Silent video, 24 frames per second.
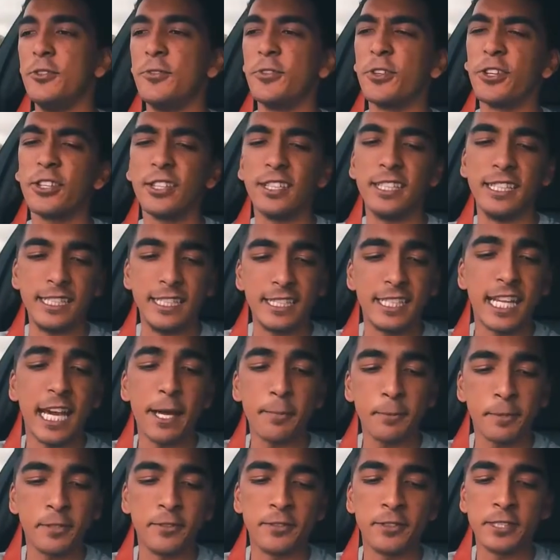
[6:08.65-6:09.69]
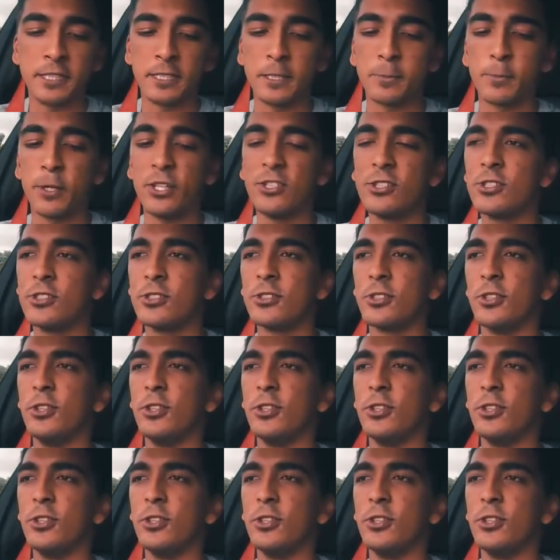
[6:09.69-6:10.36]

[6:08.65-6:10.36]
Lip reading: you've got an adaptive suspension,